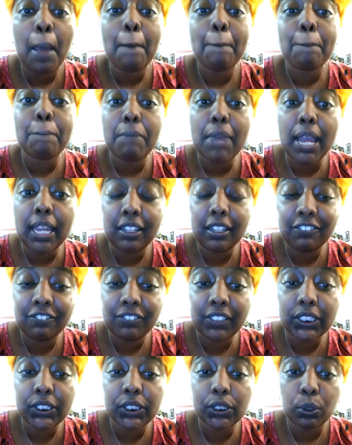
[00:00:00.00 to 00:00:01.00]

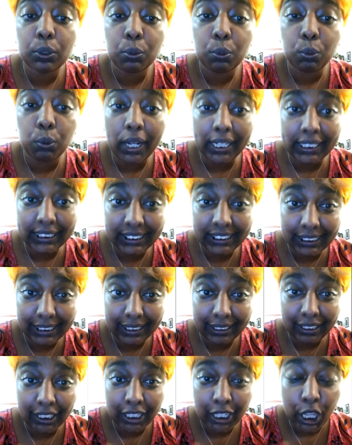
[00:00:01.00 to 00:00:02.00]
Manifest
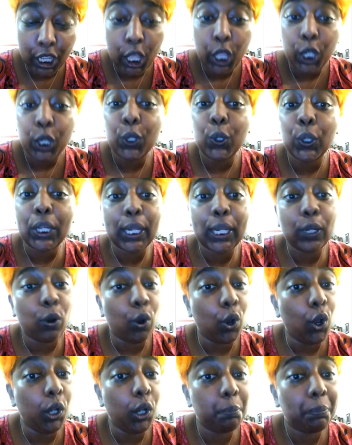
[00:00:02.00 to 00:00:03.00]
wisely. Look at
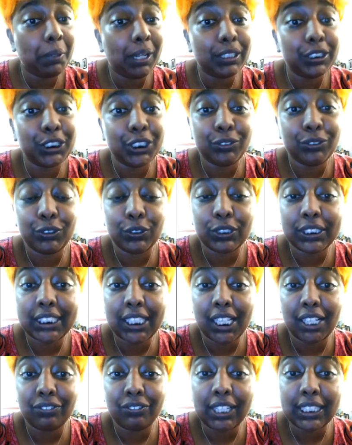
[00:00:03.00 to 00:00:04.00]
all parts of
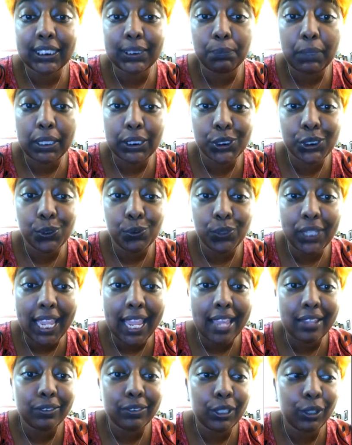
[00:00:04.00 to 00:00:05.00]
yourself as best you can, the